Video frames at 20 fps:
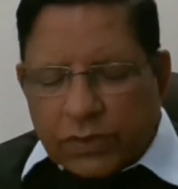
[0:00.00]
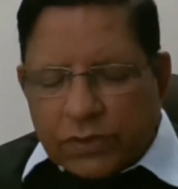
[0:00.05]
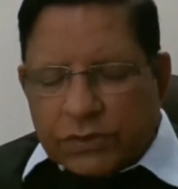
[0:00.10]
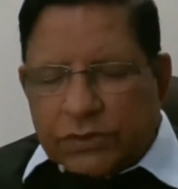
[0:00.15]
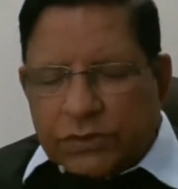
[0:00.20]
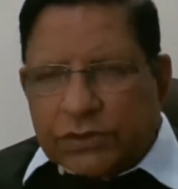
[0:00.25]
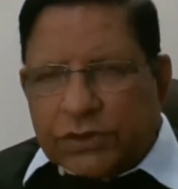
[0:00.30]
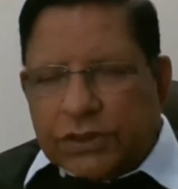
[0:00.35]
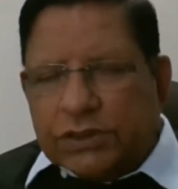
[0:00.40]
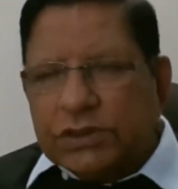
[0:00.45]

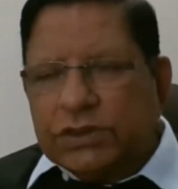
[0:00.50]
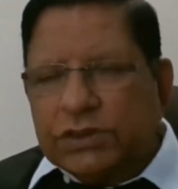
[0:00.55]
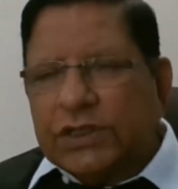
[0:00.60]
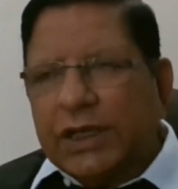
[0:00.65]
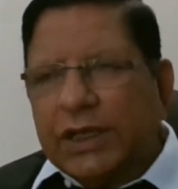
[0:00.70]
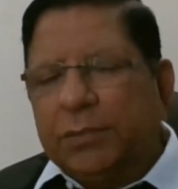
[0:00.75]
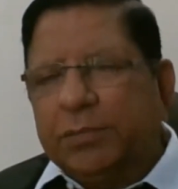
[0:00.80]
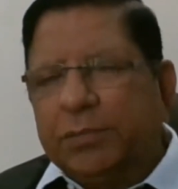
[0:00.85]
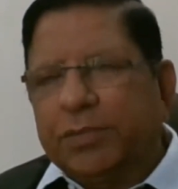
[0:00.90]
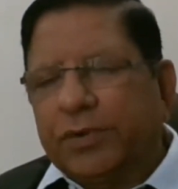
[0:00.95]
this
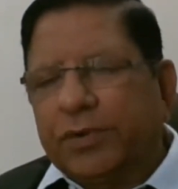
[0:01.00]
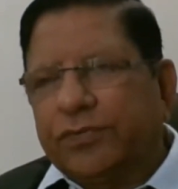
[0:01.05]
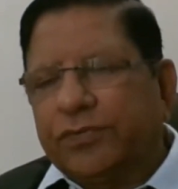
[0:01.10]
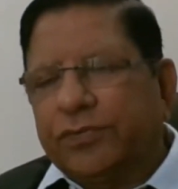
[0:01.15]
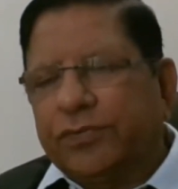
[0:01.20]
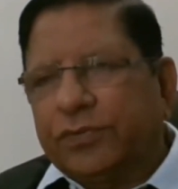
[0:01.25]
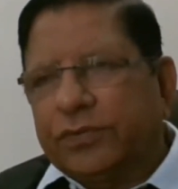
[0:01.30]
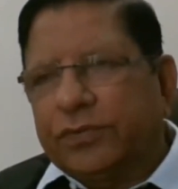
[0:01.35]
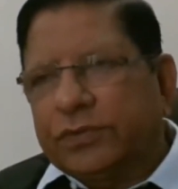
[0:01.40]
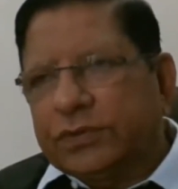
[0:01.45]
type
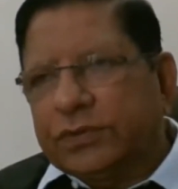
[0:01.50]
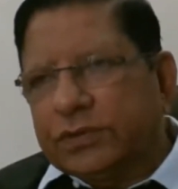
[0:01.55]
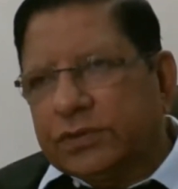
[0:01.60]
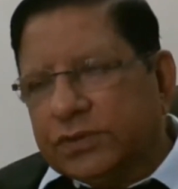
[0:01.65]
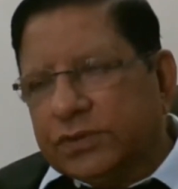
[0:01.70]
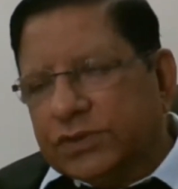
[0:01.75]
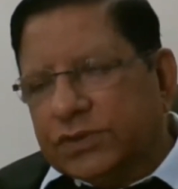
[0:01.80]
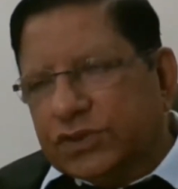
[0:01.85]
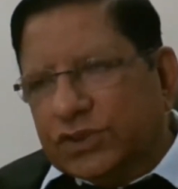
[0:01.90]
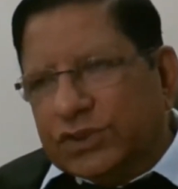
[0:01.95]
of
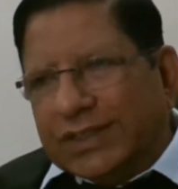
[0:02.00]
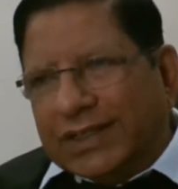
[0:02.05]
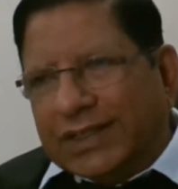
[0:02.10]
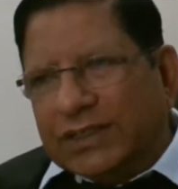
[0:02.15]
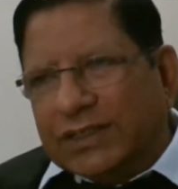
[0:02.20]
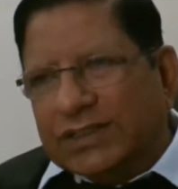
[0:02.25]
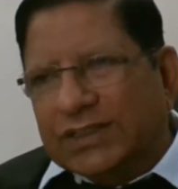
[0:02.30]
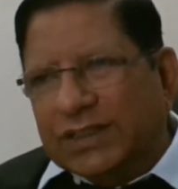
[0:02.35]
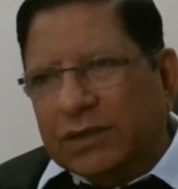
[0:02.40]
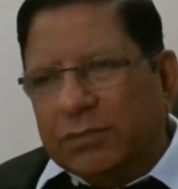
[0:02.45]
strict
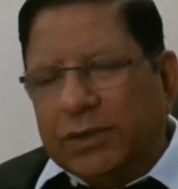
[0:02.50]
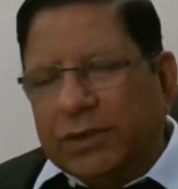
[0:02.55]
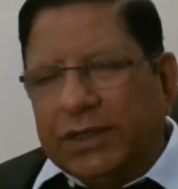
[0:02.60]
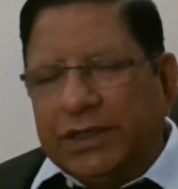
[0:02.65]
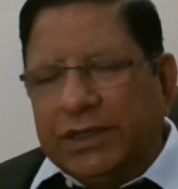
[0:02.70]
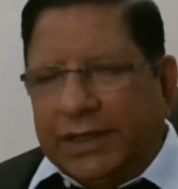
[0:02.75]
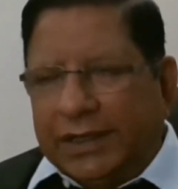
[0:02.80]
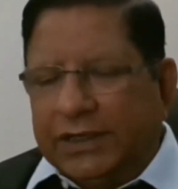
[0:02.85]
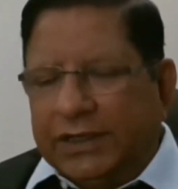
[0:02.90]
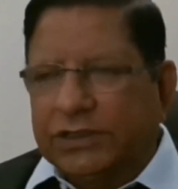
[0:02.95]

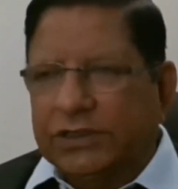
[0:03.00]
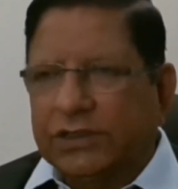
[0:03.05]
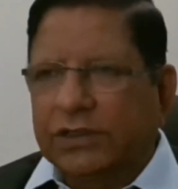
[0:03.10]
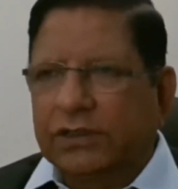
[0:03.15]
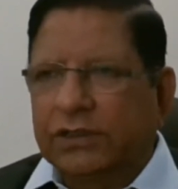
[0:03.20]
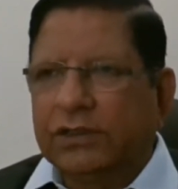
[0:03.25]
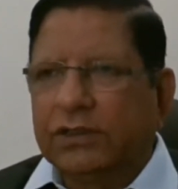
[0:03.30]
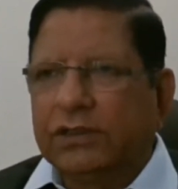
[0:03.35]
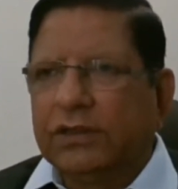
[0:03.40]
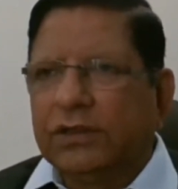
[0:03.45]

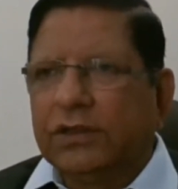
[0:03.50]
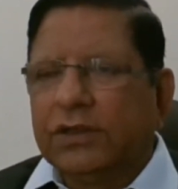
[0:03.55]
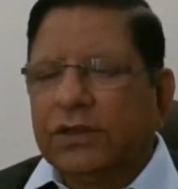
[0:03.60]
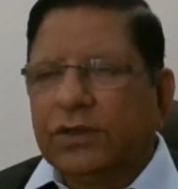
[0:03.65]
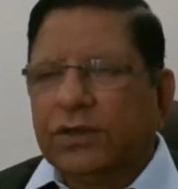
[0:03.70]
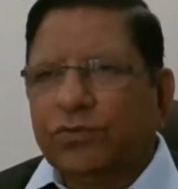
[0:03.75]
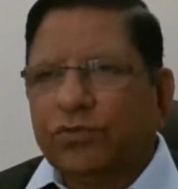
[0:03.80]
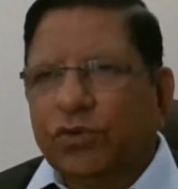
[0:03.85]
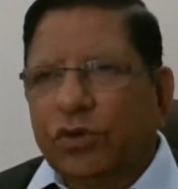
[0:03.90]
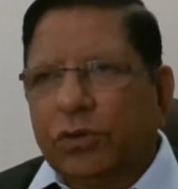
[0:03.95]
segmentation
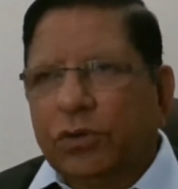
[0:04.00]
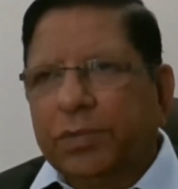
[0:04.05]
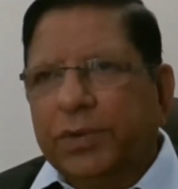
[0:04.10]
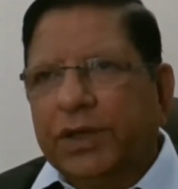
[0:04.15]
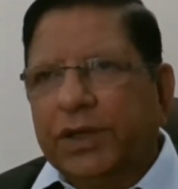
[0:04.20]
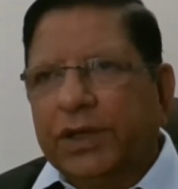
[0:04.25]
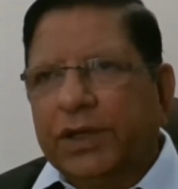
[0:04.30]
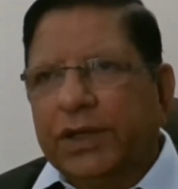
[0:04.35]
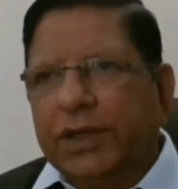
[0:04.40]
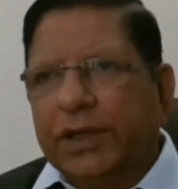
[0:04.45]
would
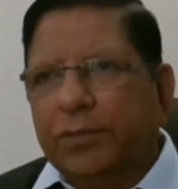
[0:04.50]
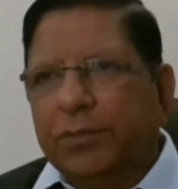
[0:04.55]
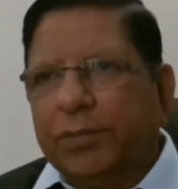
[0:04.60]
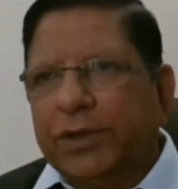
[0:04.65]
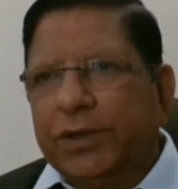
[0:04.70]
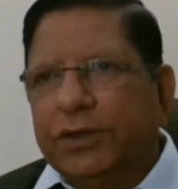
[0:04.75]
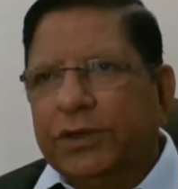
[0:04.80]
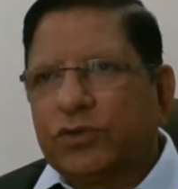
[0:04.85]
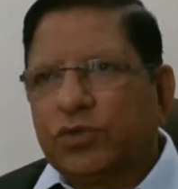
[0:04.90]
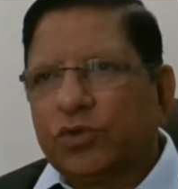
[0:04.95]
be
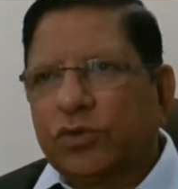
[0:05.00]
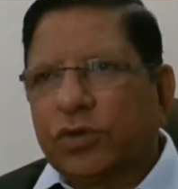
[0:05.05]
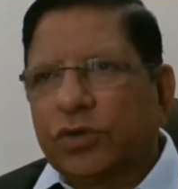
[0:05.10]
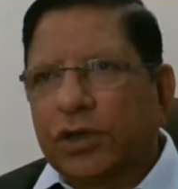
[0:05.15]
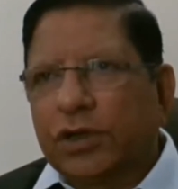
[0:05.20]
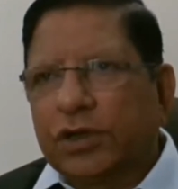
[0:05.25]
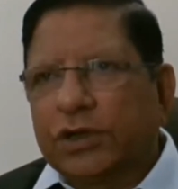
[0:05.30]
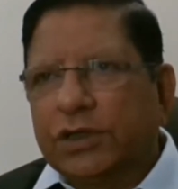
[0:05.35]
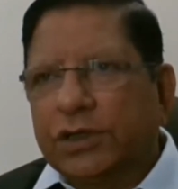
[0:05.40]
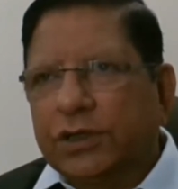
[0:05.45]
able to
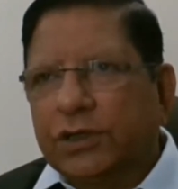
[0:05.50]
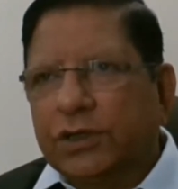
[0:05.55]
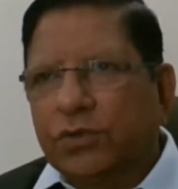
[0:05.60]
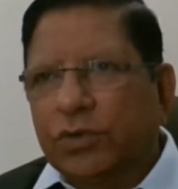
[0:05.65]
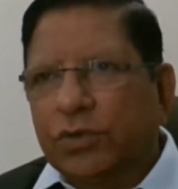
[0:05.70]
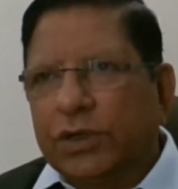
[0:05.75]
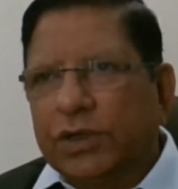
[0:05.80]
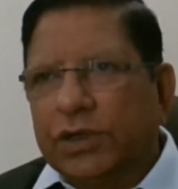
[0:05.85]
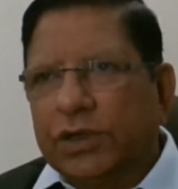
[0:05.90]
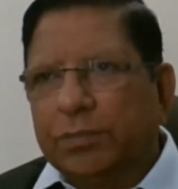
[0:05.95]
continue
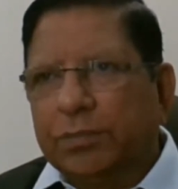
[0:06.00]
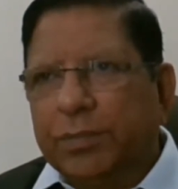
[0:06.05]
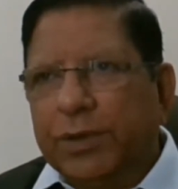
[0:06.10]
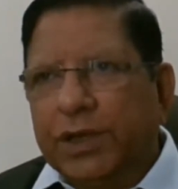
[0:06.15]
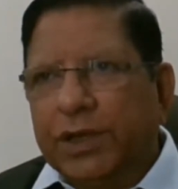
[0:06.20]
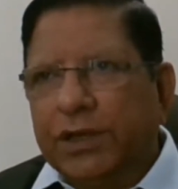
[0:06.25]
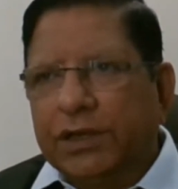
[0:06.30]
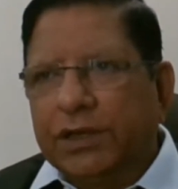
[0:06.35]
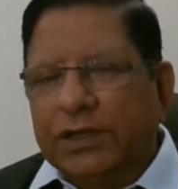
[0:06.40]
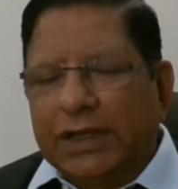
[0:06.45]
in a
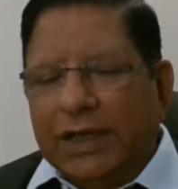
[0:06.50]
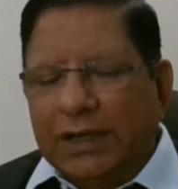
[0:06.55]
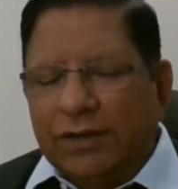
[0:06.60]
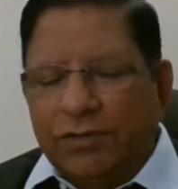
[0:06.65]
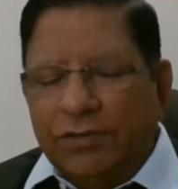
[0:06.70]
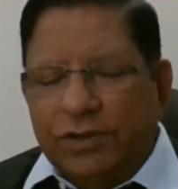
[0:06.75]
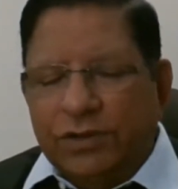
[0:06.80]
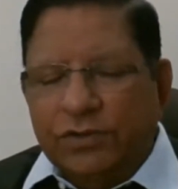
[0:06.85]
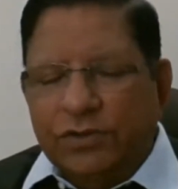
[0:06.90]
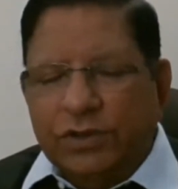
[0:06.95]
big
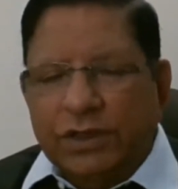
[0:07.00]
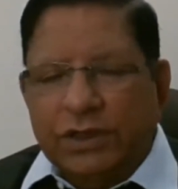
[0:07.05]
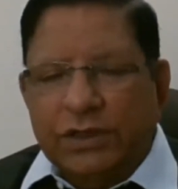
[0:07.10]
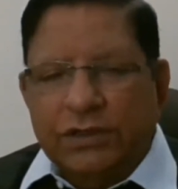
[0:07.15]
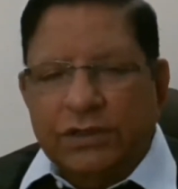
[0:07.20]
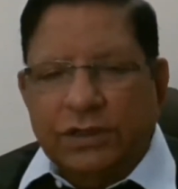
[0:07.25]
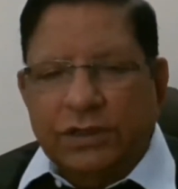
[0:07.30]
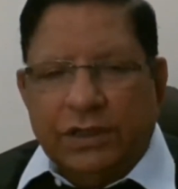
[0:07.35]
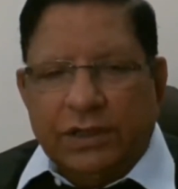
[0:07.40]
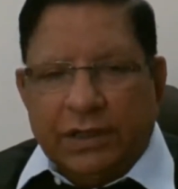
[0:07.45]
diverse
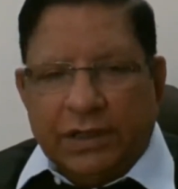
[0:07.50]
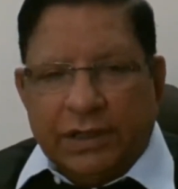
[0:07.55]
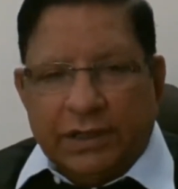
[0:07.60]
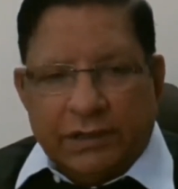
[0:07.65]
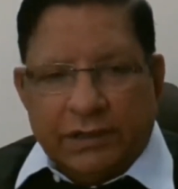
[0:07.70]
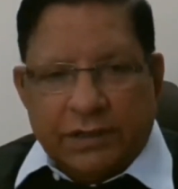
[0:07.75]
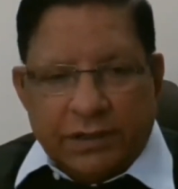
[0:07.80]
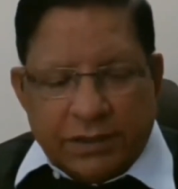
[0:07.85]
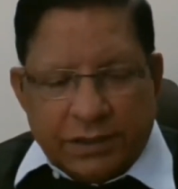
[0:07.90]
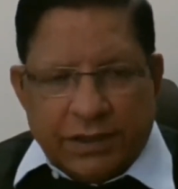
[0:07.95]
country
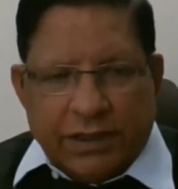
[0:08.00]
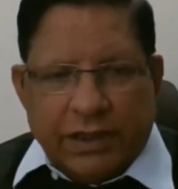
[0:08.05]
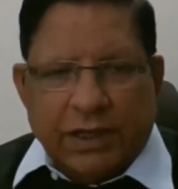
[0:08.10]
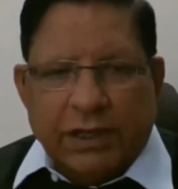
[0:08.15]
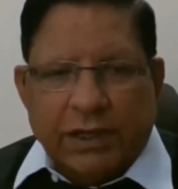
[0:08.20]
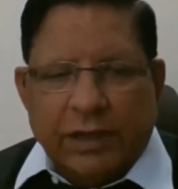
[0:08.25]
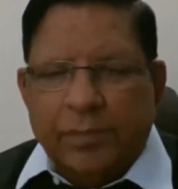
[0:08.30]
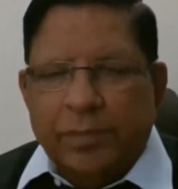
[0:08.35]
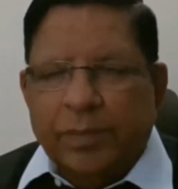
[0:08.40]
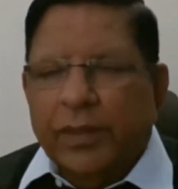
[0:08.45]
like India,